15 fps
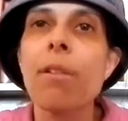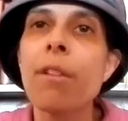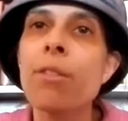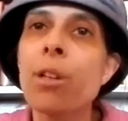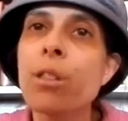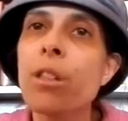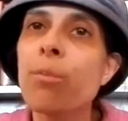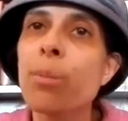Rav
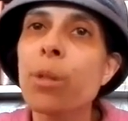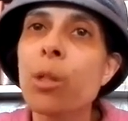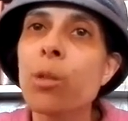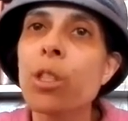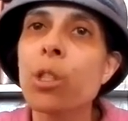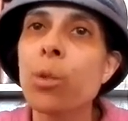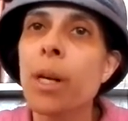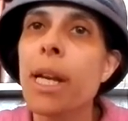Yosef
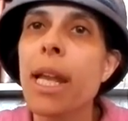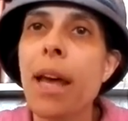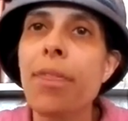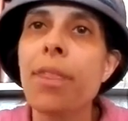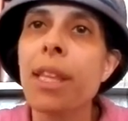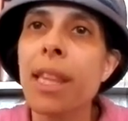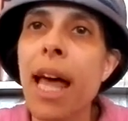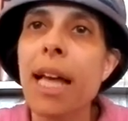Bechor Shor
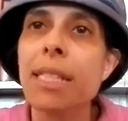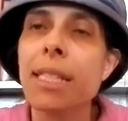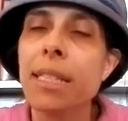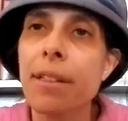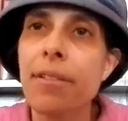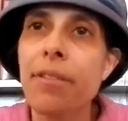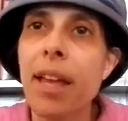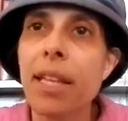nonetheless
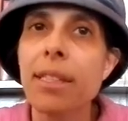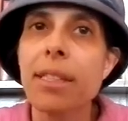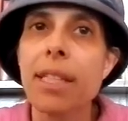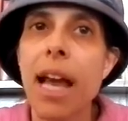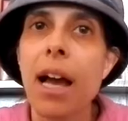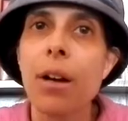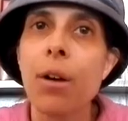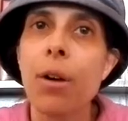defends
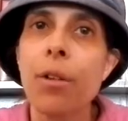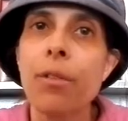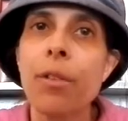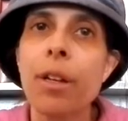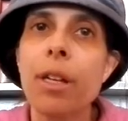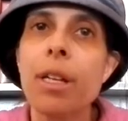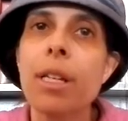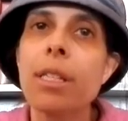Yaakov,
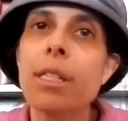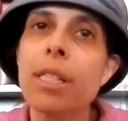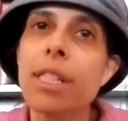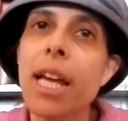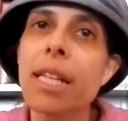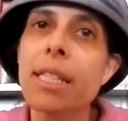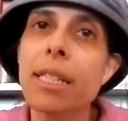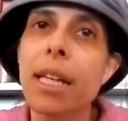
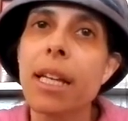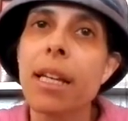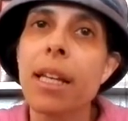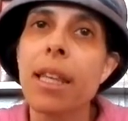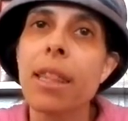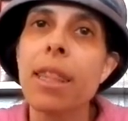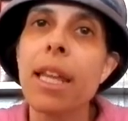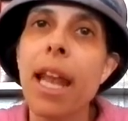
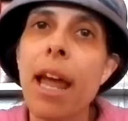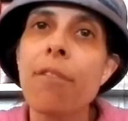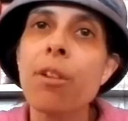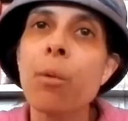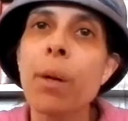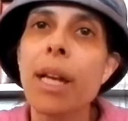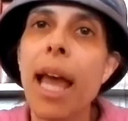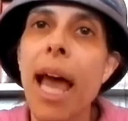suggesting that
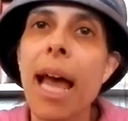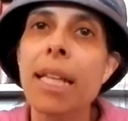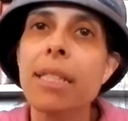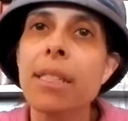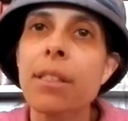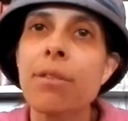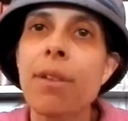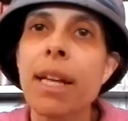everyone
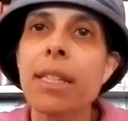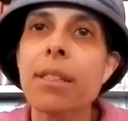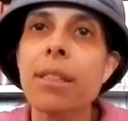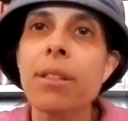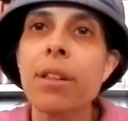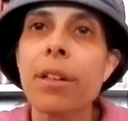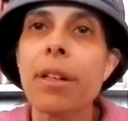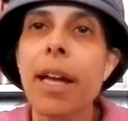has the right
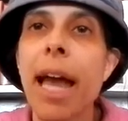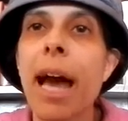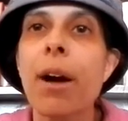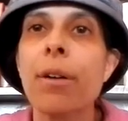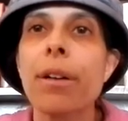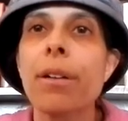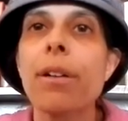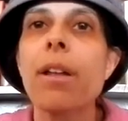to look
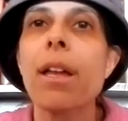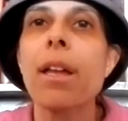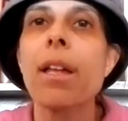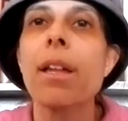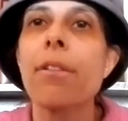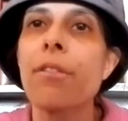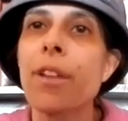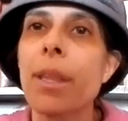out
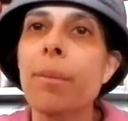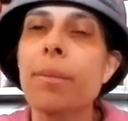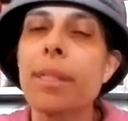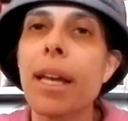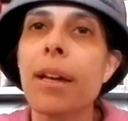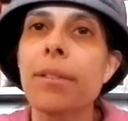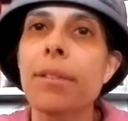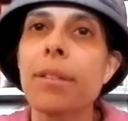for
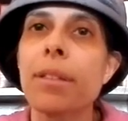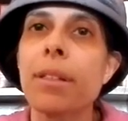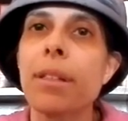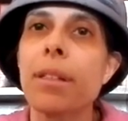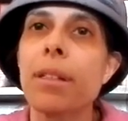themselves.